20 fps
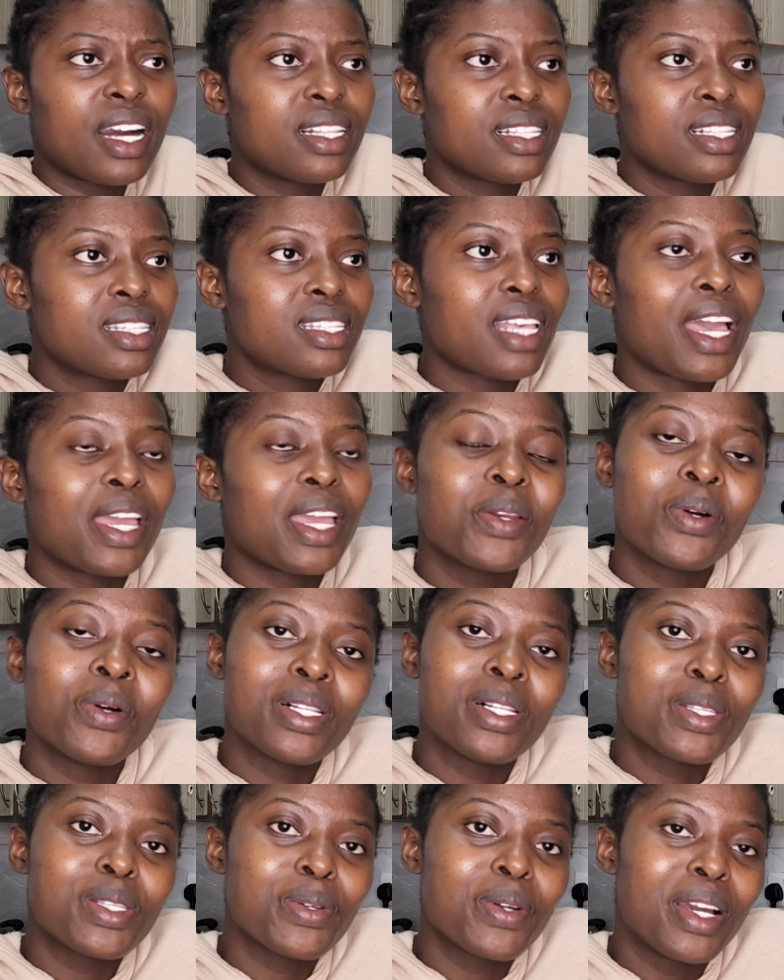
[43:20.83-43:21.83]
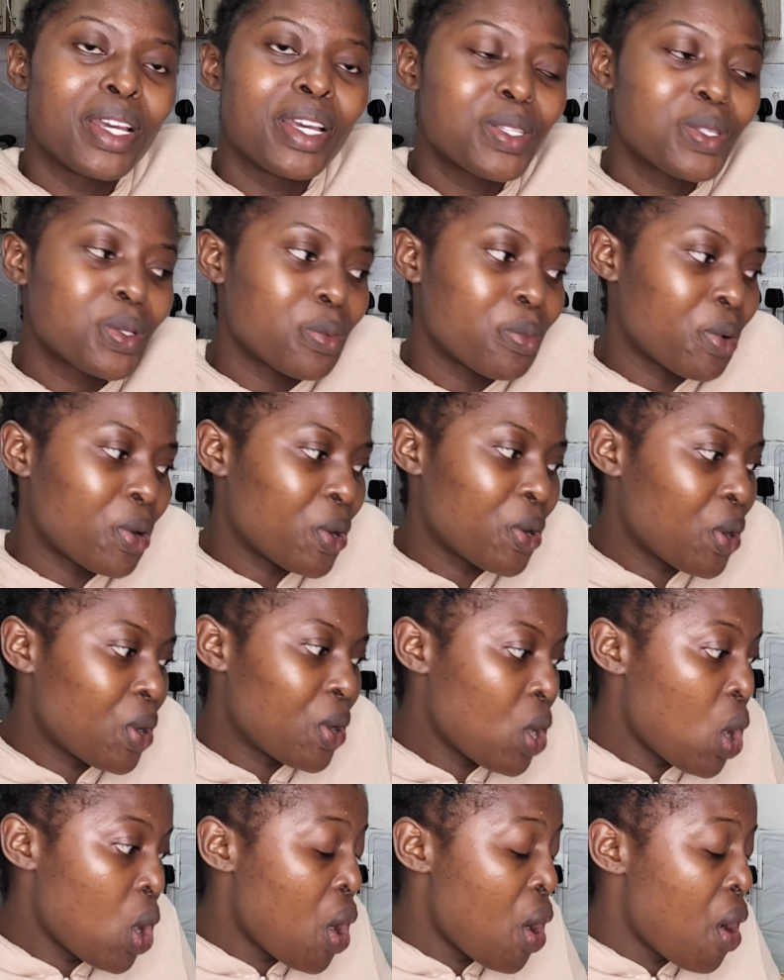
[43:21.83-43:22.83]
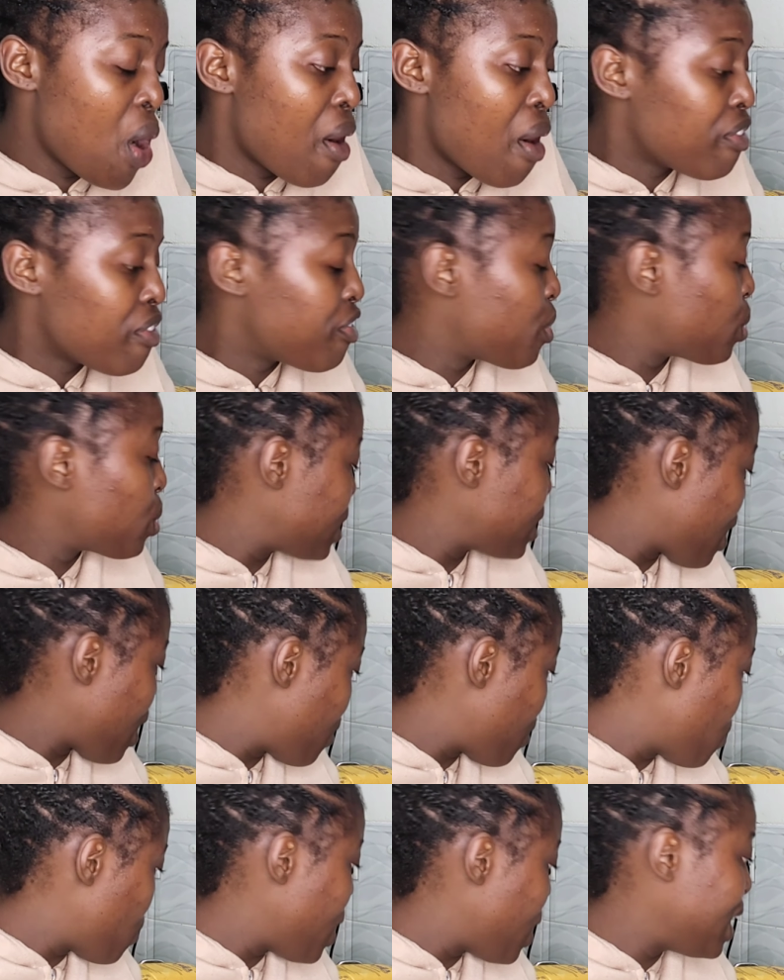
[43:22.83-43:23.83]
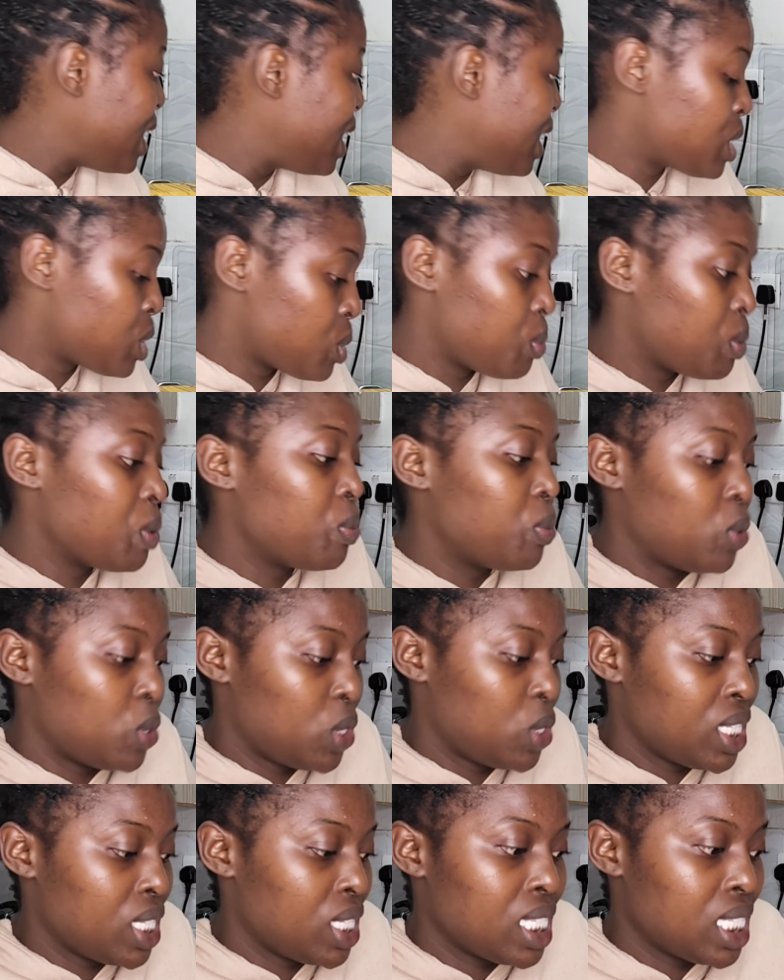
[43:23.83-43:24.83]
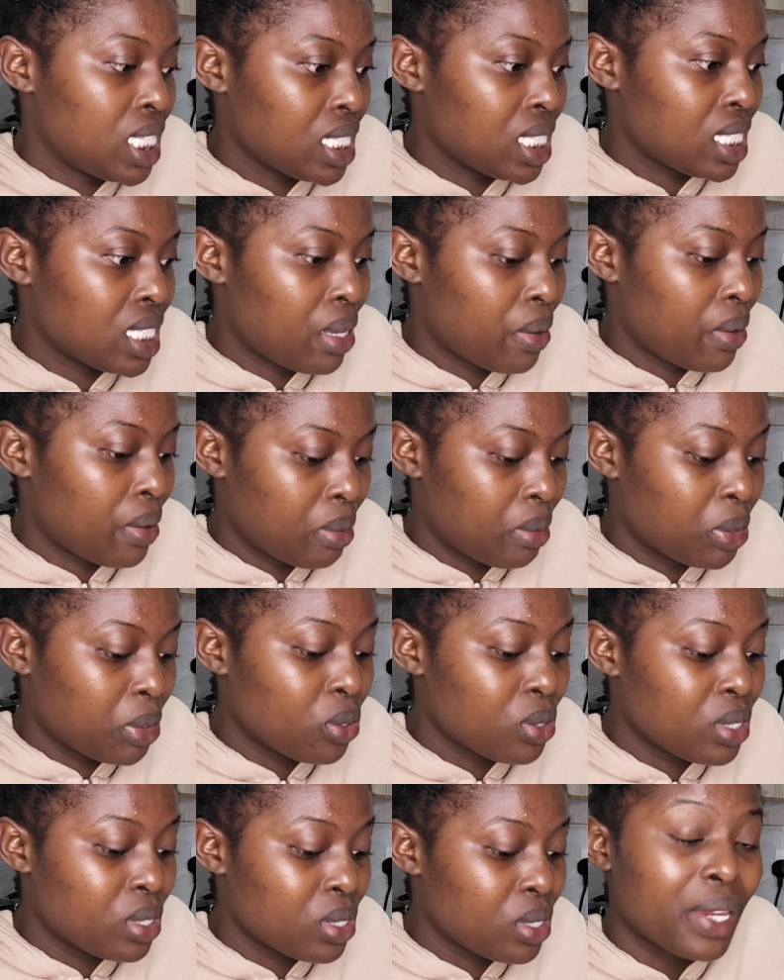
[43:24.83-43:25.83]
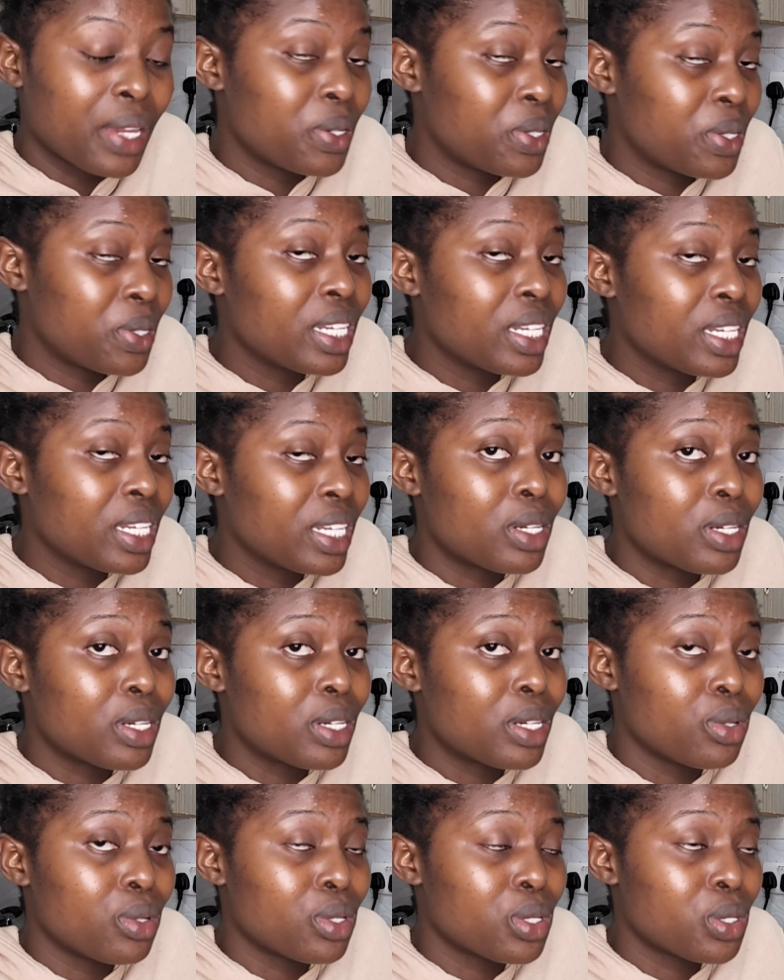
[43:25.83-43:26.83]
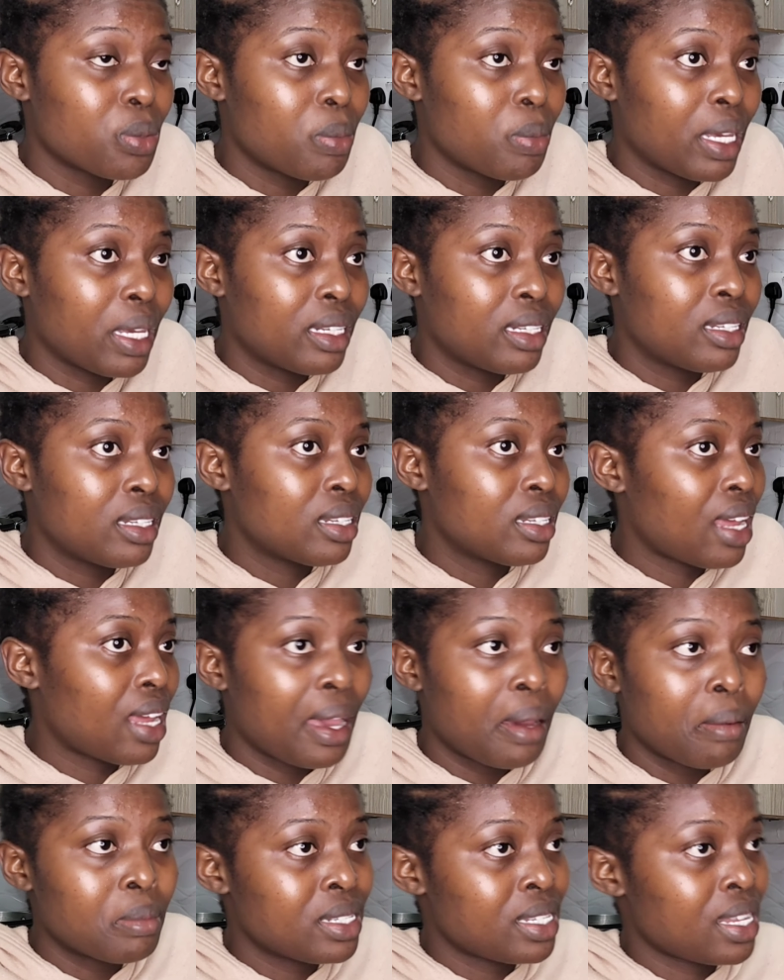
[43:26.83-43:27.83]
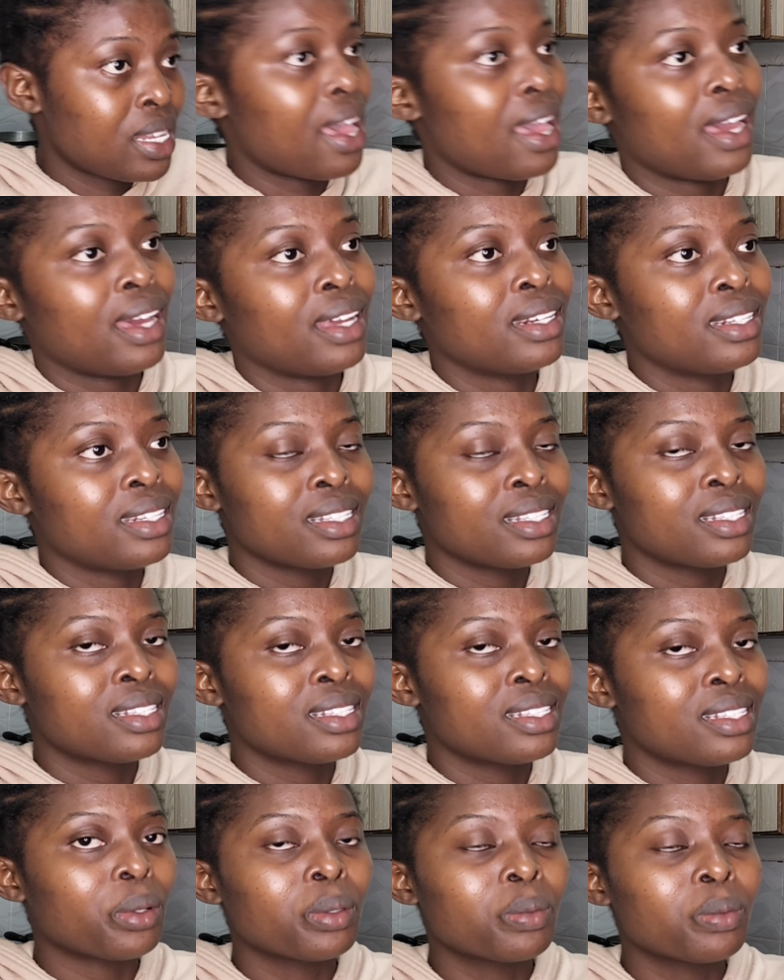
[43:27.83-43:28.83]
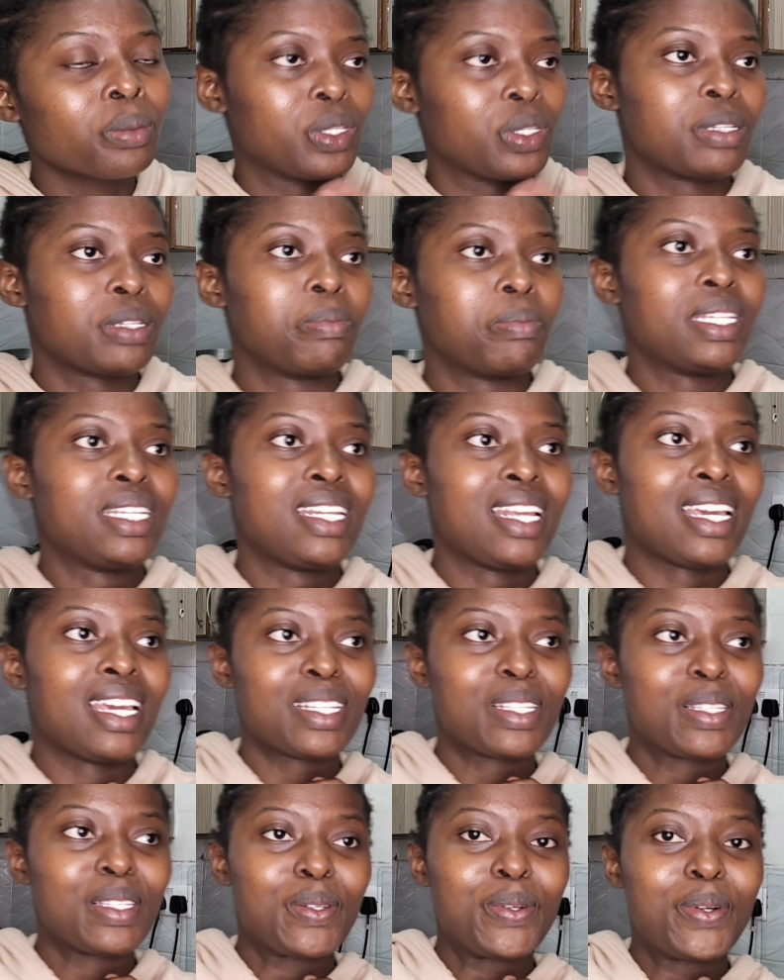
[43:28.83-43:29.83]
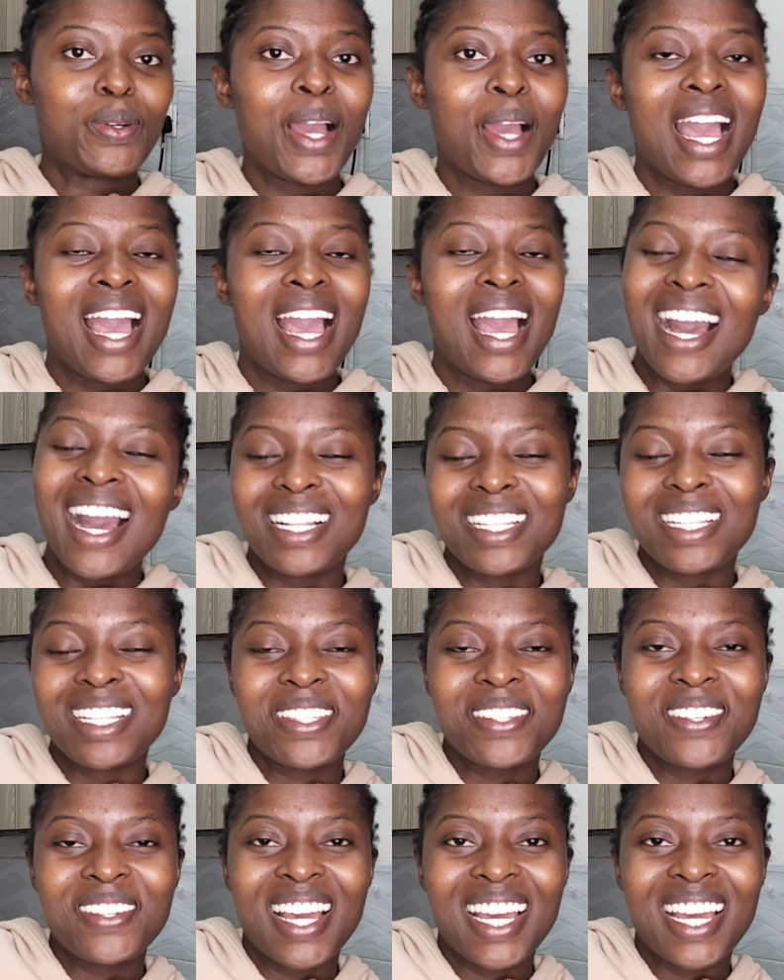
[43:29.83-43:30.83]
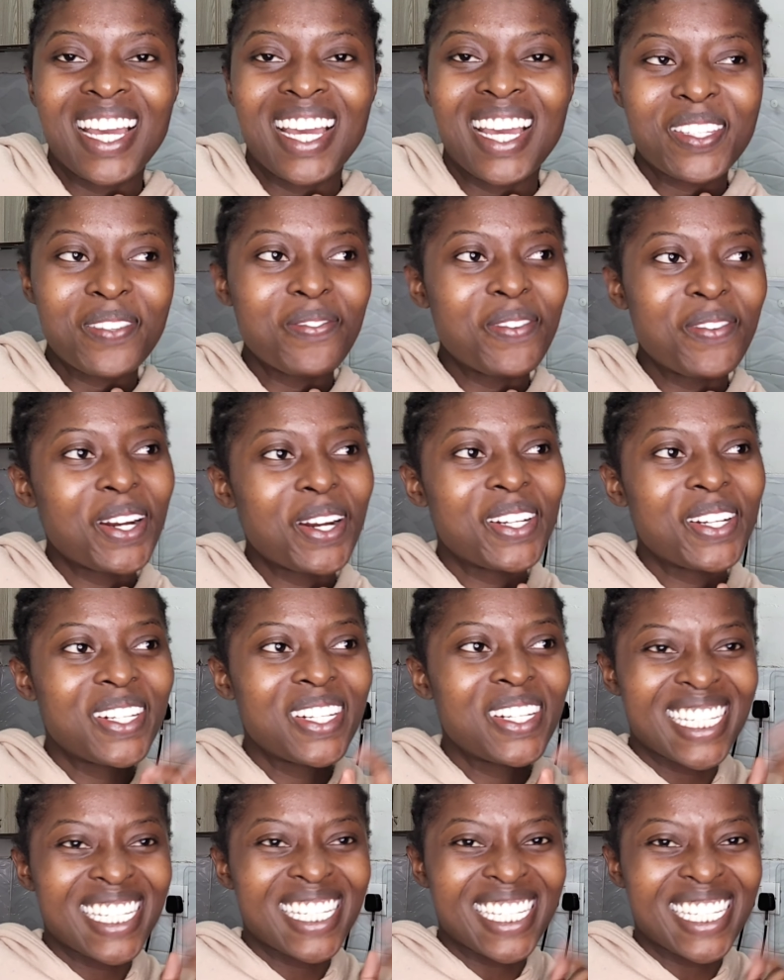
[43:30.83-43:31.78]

I'll, I know I'll see you guys tomorrow. For now, let me put these things away because I really want to go to bed. I am tired. It's almost midnight. So I'll see you guys tomorrow.